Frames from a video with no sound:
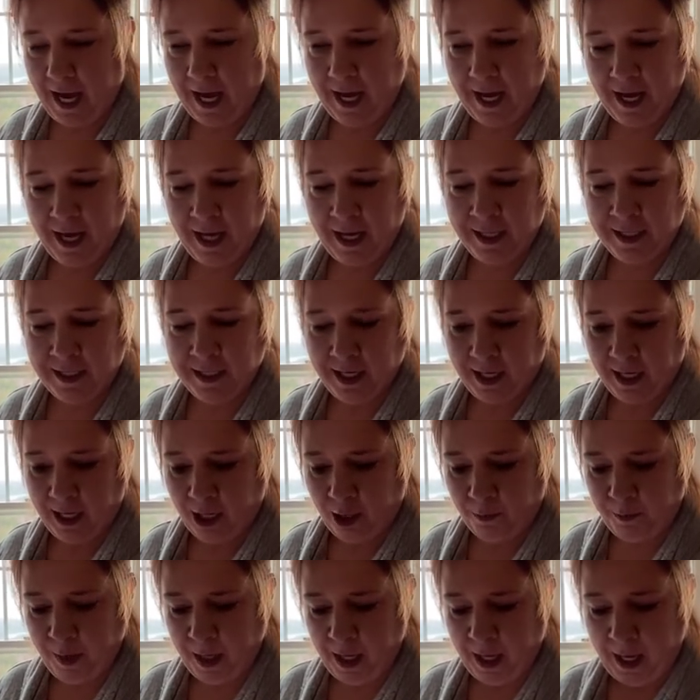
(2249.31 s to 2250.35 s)
And
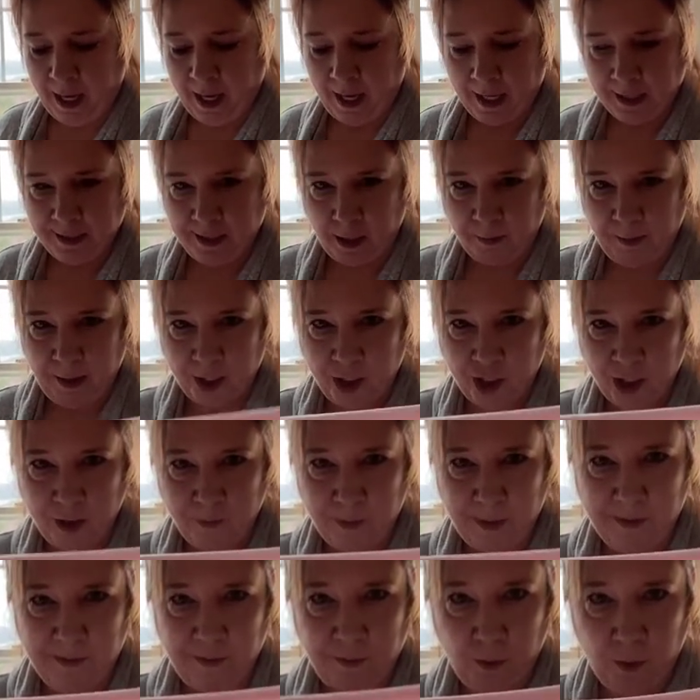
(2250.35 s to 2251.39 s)
as I mentioned
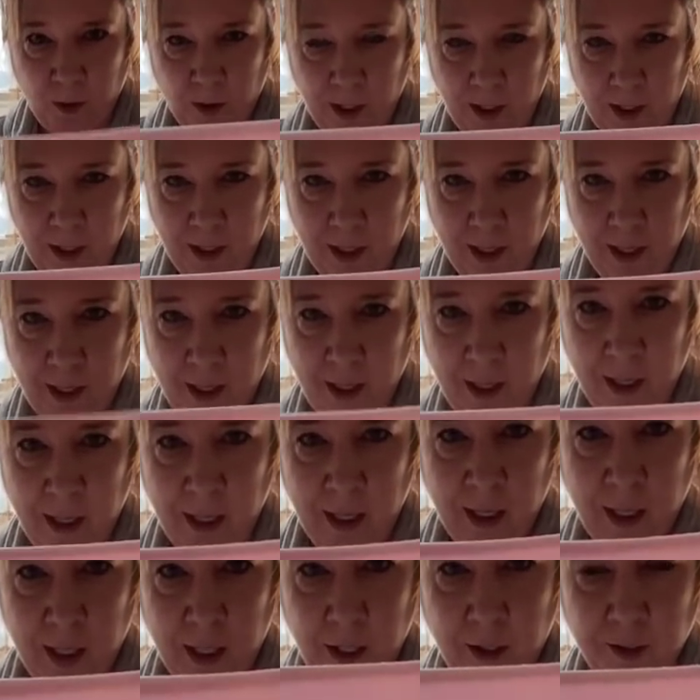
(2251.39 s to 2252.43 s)
before,
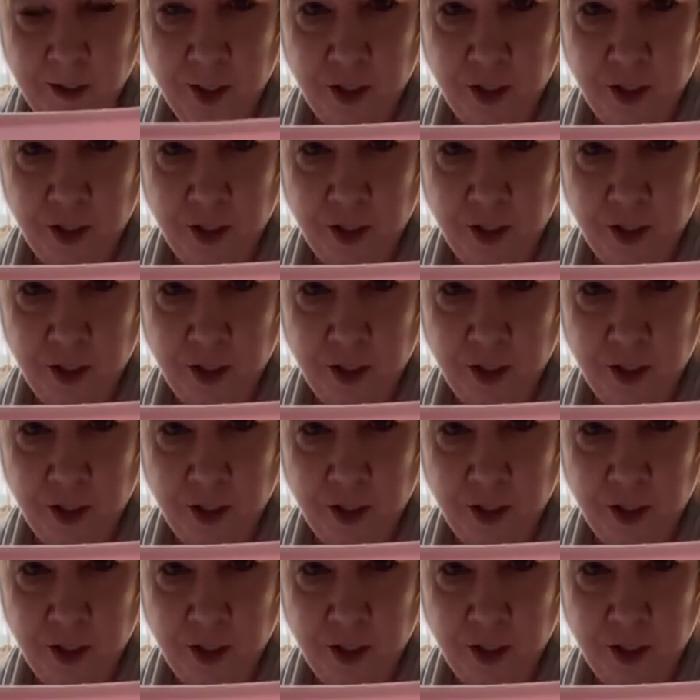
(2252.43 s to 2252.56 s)
your